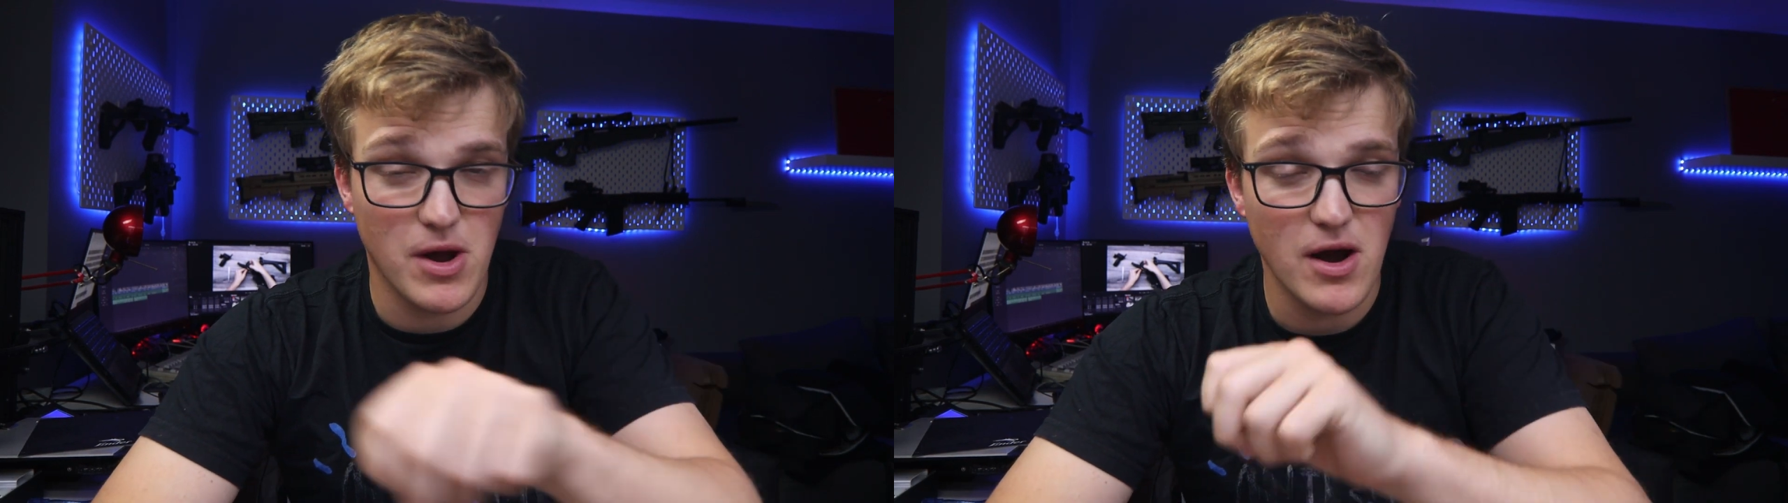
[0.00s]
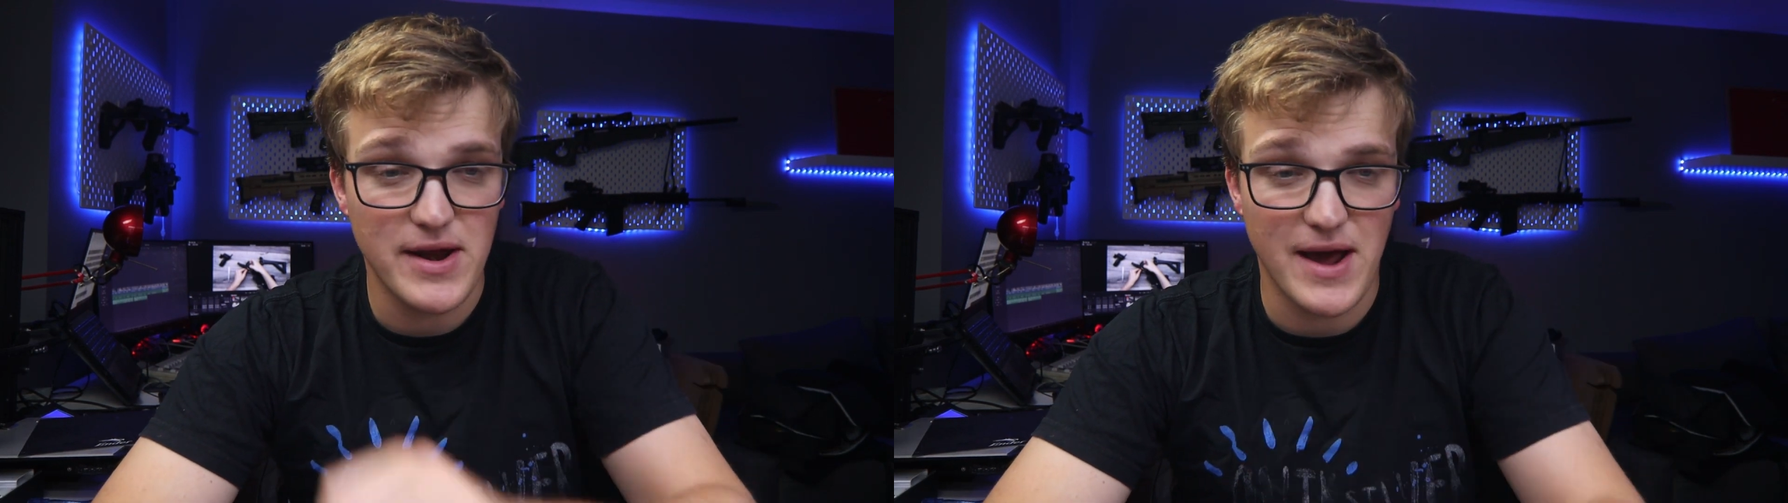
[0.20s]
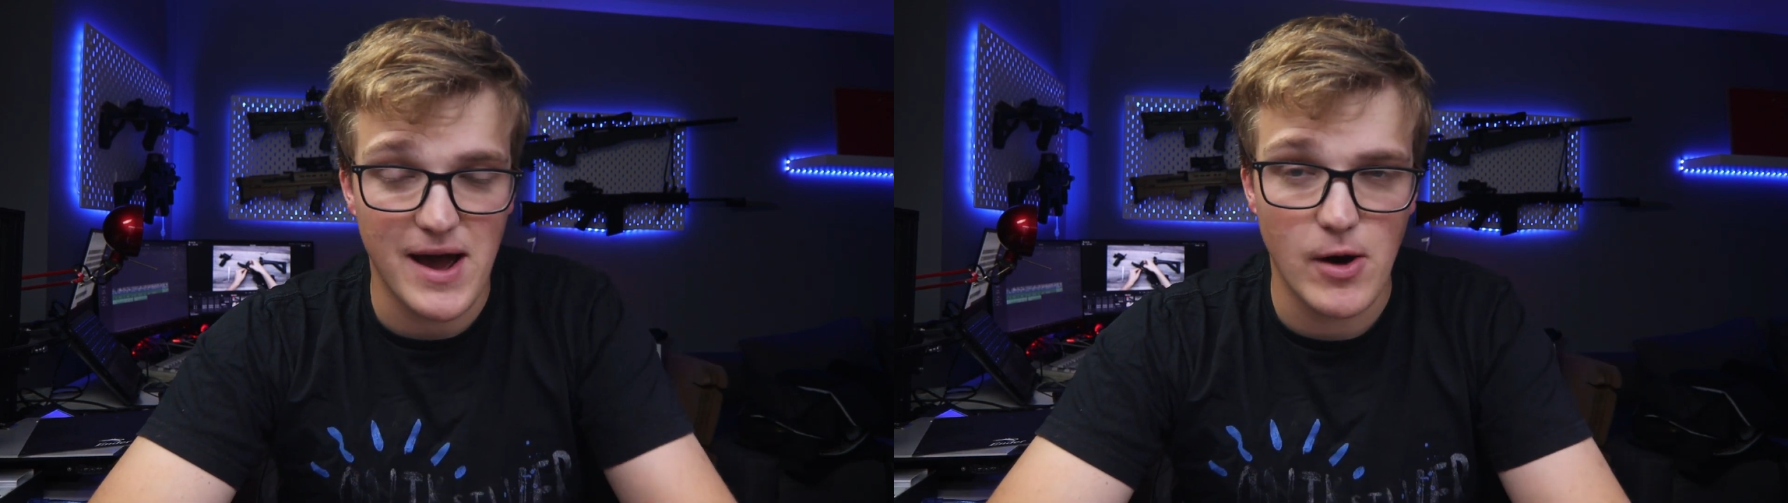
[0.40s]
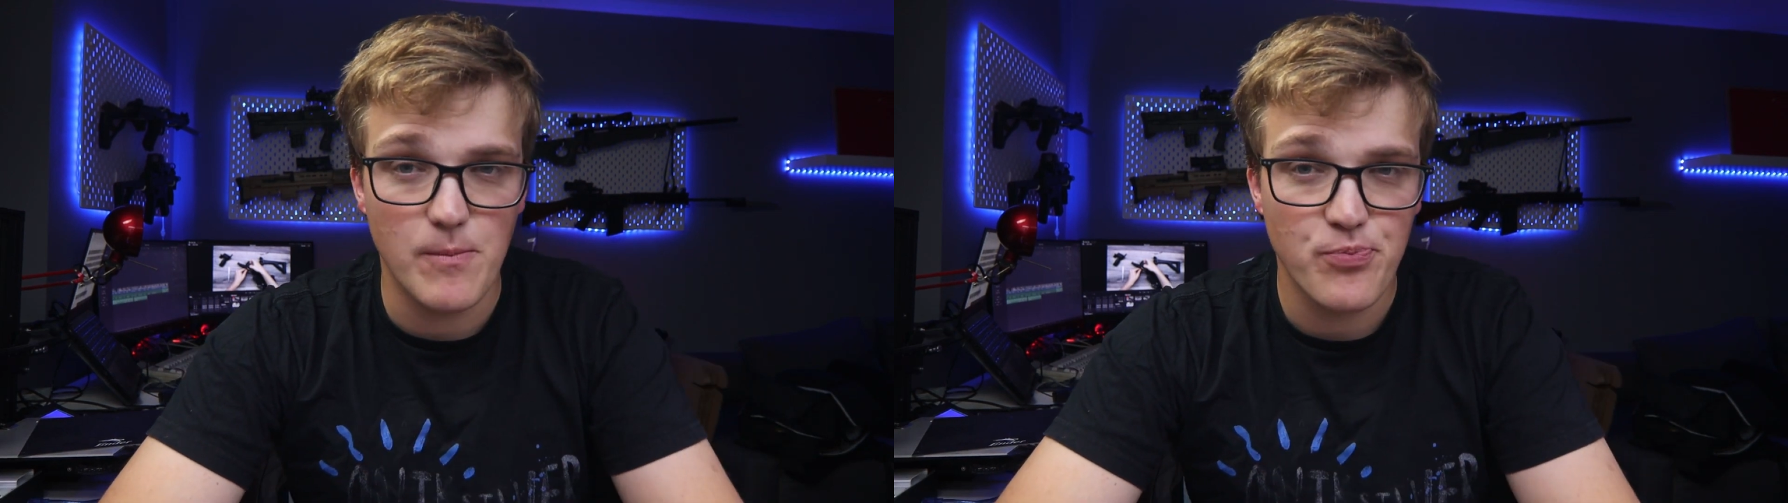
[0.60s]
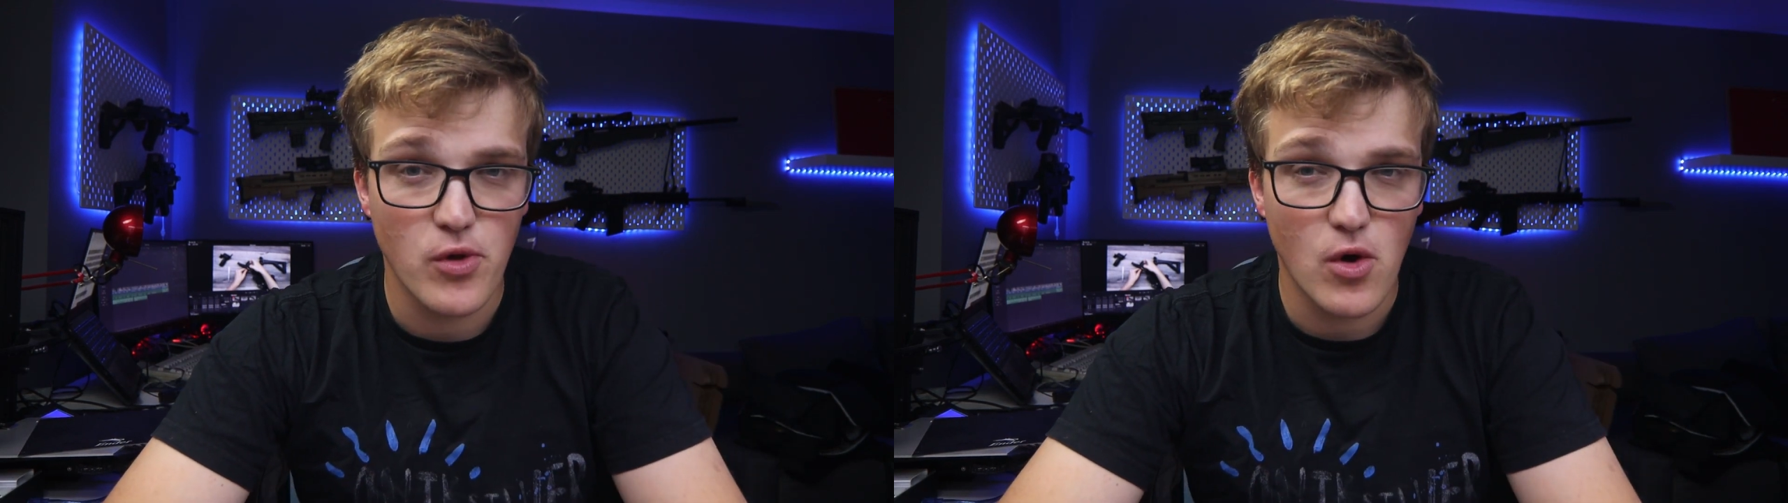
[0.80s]
guide it out,
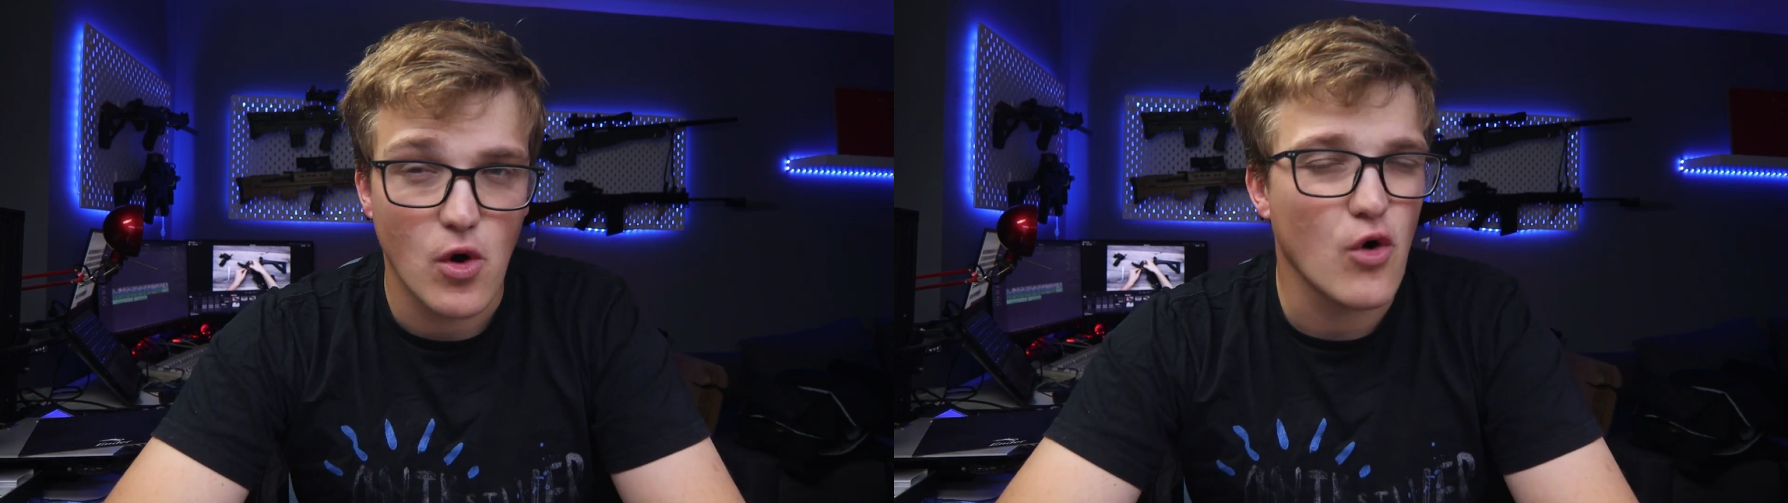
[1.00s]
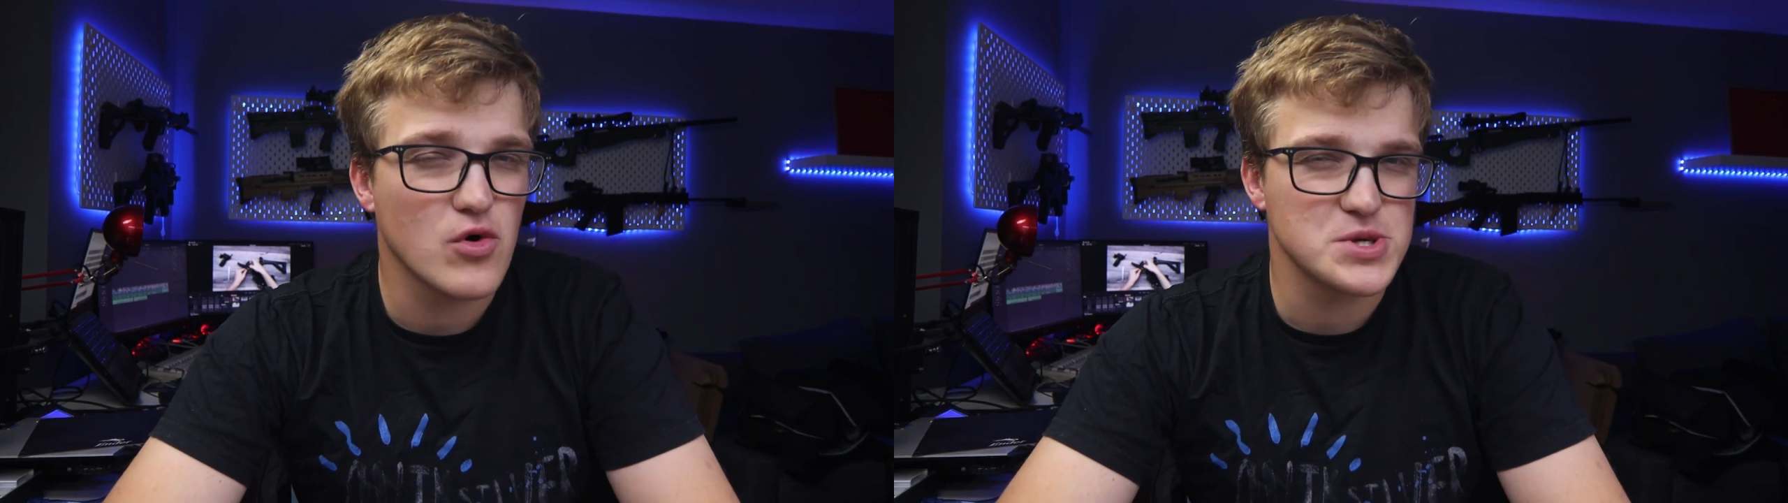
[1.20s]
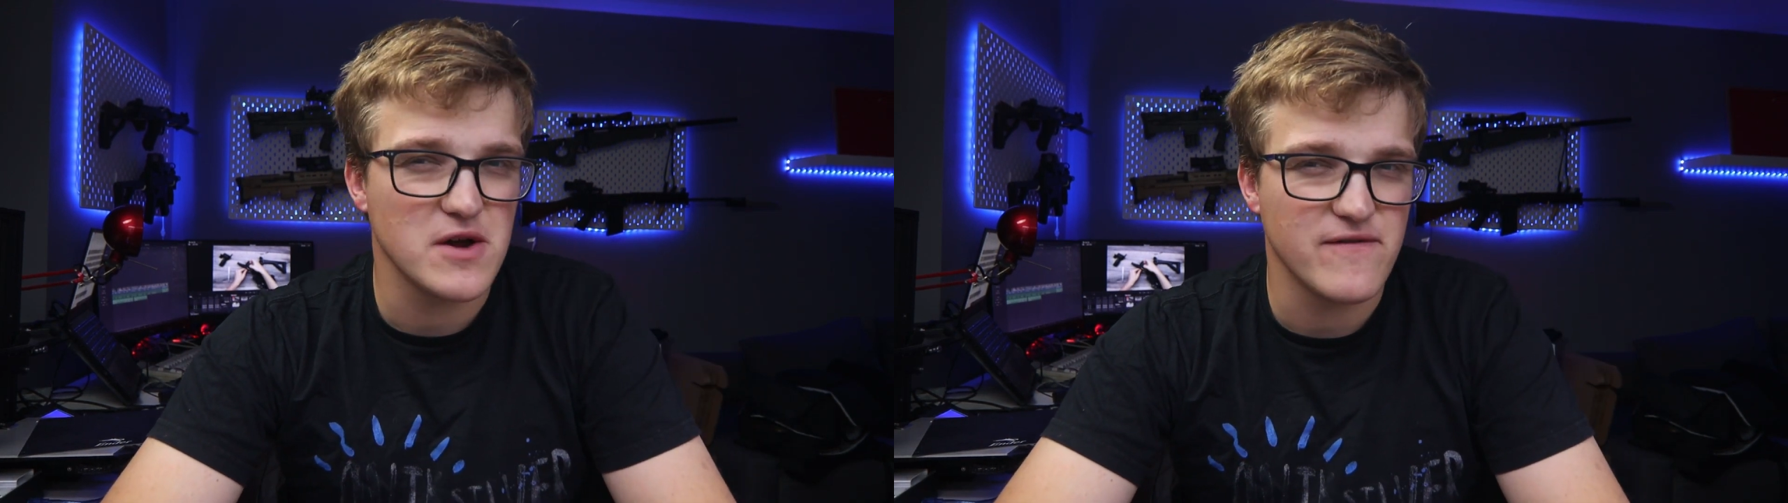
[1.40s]
or as I